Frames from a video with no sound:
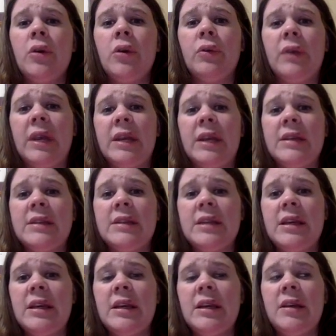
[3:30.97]
green
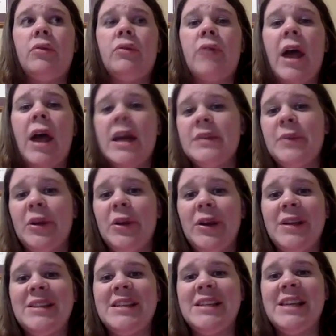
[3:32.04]
tea,
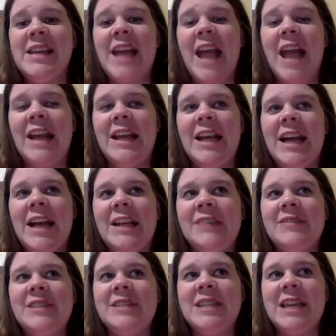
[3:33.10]
raspberry tea, any kind
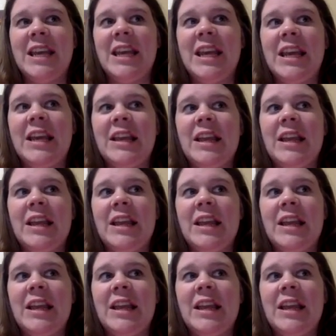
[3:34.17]
of tea.